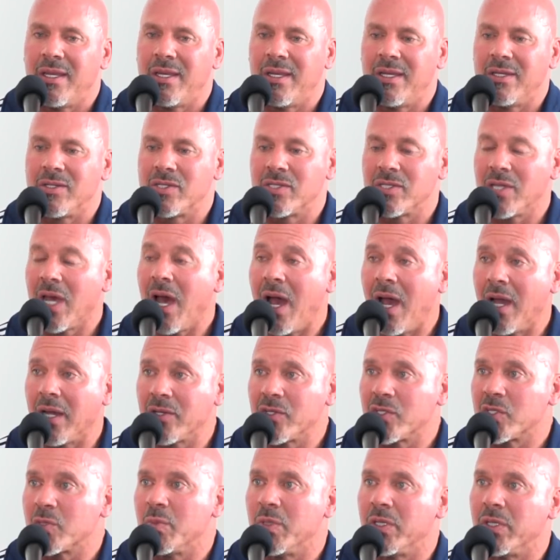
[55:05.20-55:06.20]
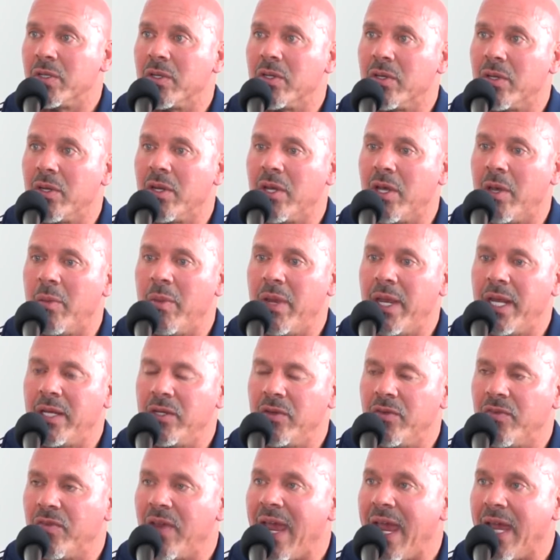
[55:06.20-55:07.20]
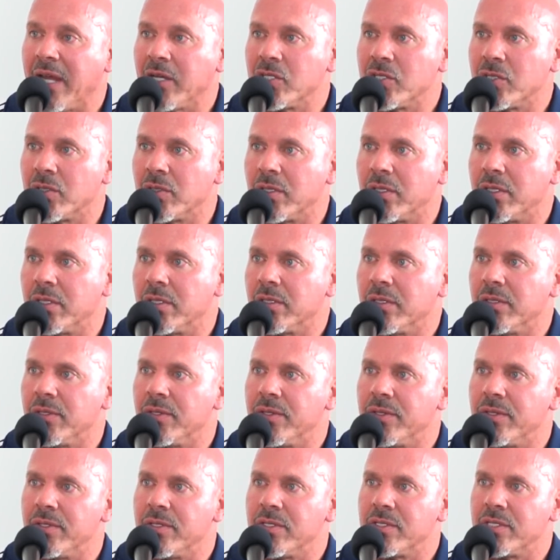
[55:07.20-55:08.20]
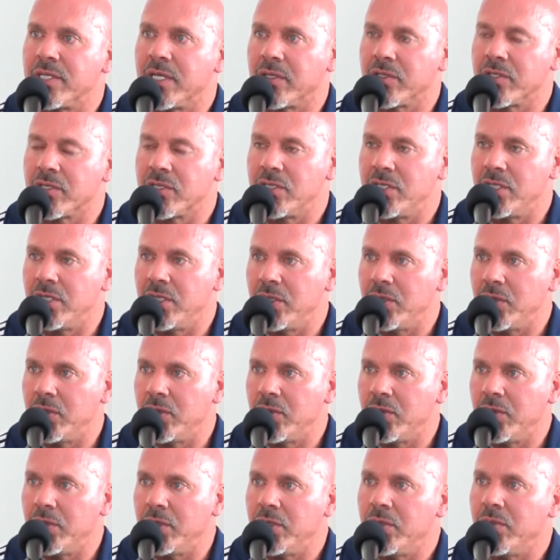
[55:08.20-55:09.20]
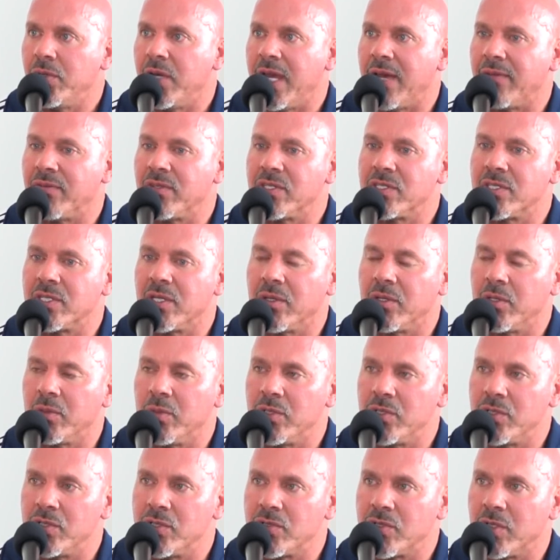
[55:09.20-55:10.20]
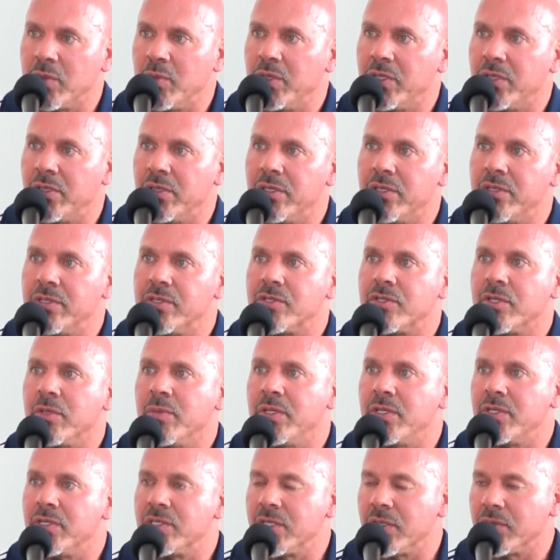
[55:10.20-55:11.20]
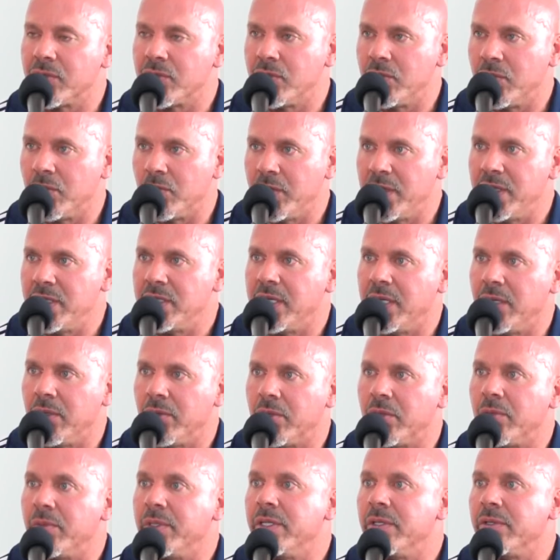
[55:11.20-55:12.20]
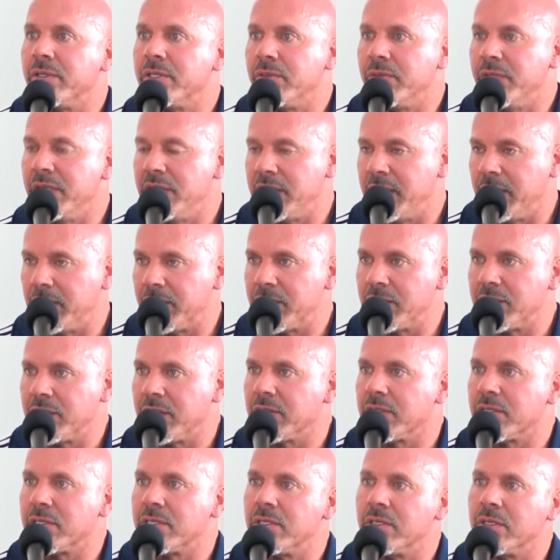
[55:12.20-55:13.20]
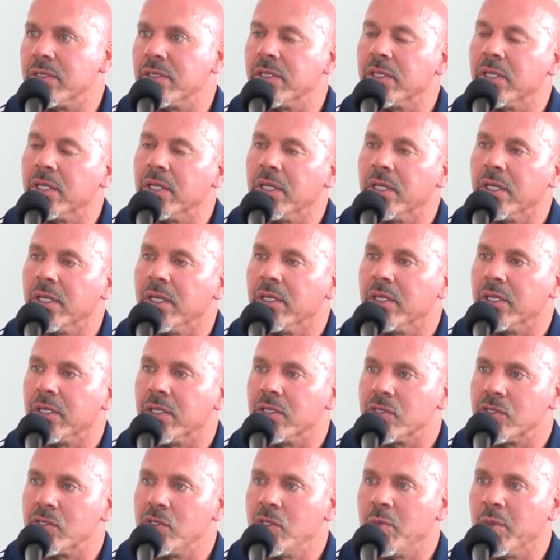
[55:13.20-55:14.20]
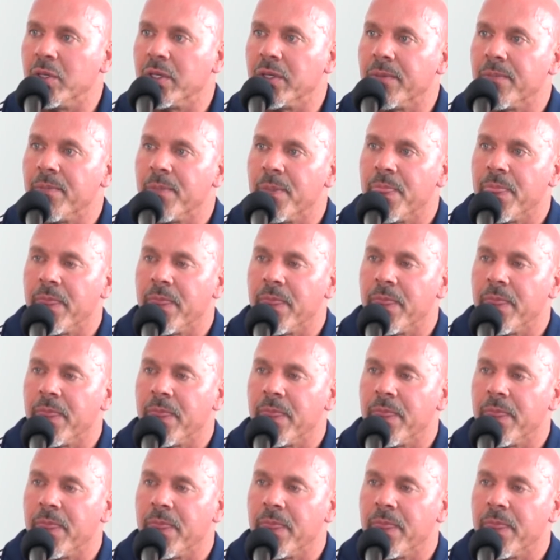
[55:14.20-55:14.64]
It sucks, but a manufacturer sells to you. You have to sell to a distributor. A distributor sells to a retailer. A retailer sells to the consumer.